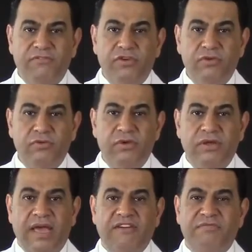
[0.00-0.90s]
of you
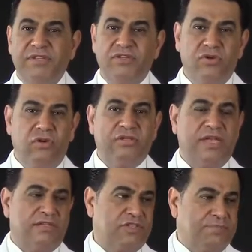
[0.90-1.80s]
have been told
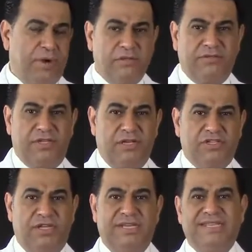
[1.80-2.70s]
that spot
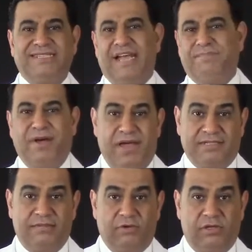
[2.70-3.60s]
reduction is not
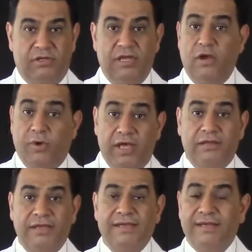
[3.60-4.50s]
possible.
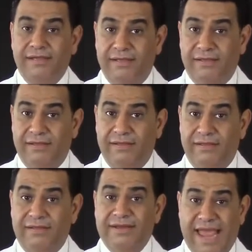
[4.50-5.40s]
Well,
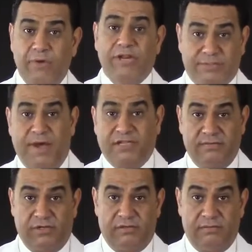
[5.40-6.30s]
now it is
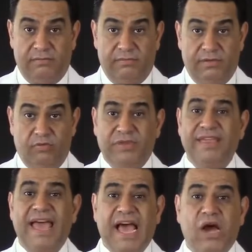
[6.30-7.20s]
possible with
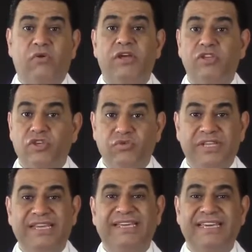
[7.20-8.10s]
our
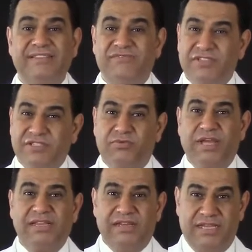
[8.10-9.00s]
unique
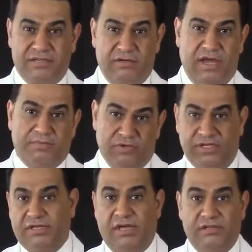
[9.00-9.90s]
Invisa-Red laser lipo
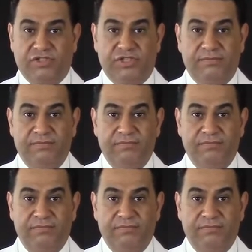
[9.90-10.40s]
technology.